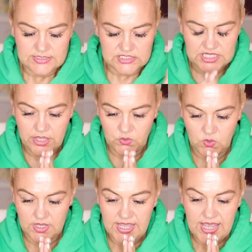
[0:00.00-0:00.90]

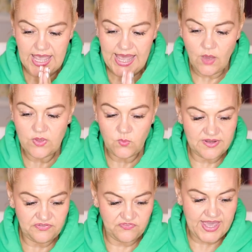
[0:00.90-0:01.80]
So, how it
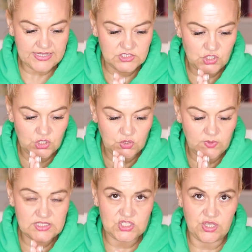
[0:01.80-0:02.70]
will affect
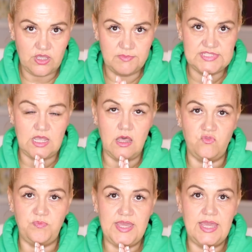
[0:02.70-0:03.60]
you in terms
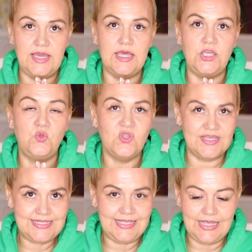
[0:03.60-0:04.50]
of being a
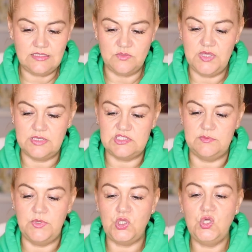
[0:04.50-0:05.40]
United Kingdom
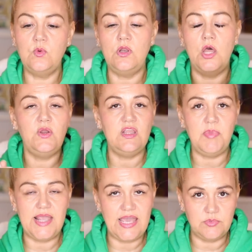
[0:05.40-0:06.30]
customer. You will only
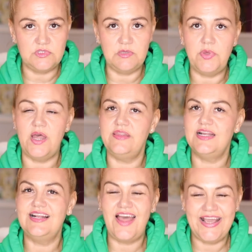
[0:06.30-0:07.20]
be able to buy
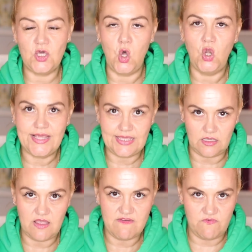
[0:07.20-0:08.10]
the glycolic
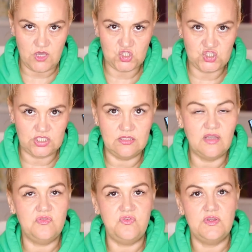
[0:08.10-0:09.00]
version
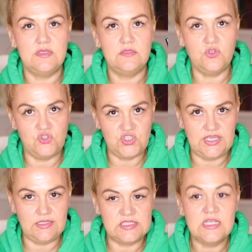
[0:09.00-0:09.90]
of Good
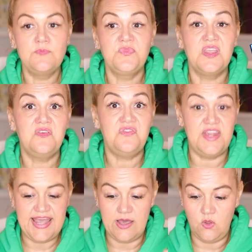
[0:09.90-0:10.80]
Genes
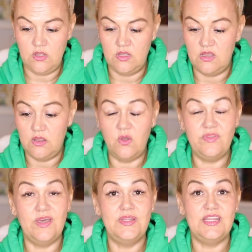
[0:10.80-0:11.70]
for now.
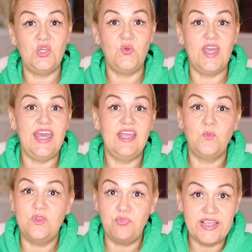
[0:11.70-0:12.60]
Although in the UK
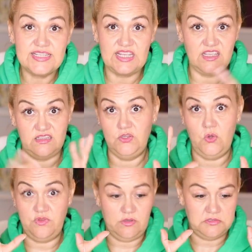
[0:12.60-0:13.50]
and with Brexit,
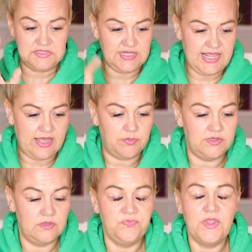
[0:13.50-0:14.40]
God knows what's going to
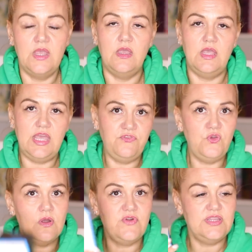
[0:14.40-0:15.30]
happen. If
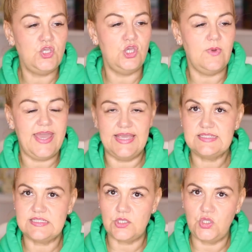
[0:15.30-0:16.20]
you are in the
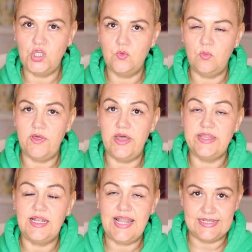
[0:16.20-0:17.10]
US, you will
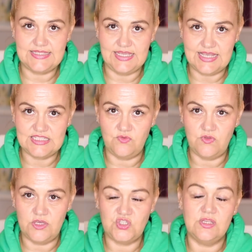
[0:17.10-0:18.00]
buy the lactic acid
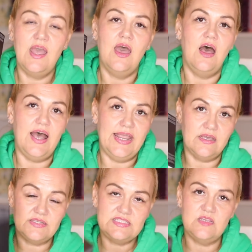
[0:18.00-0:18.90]
version. I
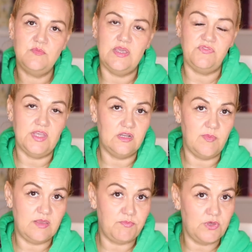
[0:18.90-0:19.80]
asked them if they're going
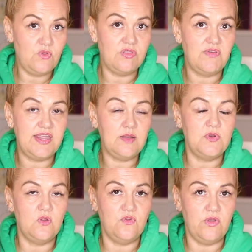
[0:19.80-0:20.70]
to make both
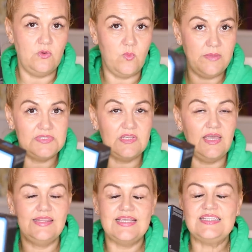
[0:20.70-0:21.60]
available on their own
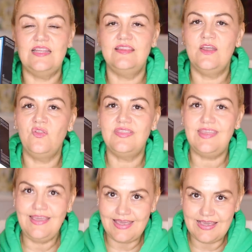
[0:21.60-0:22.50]
website. They said they are
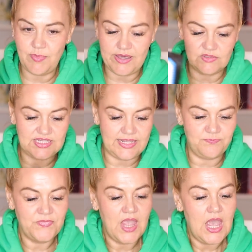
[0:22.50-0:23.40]
thinking about it.